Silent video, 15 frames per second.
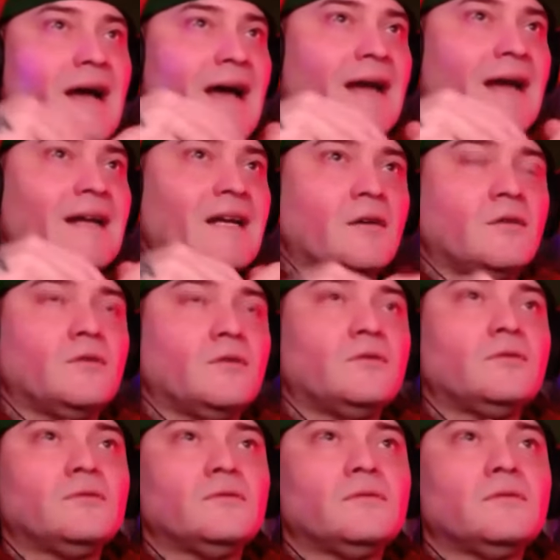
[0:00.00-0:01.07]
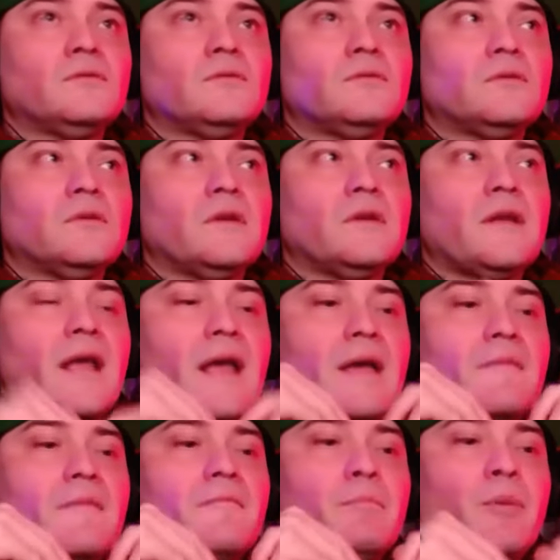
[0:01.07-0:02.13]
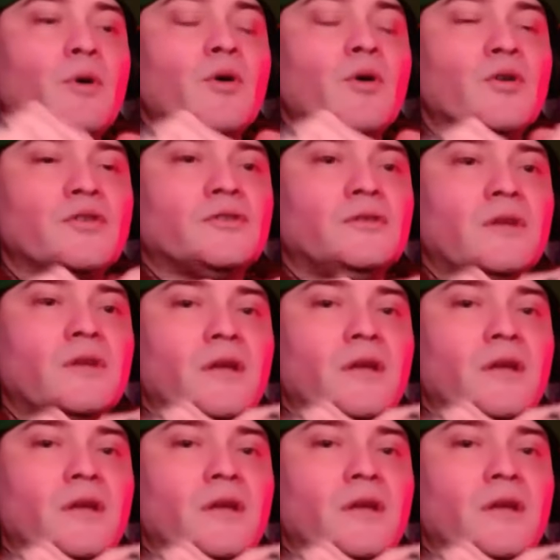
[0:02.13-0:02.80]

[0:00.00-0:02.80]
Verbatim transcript: Idaho and push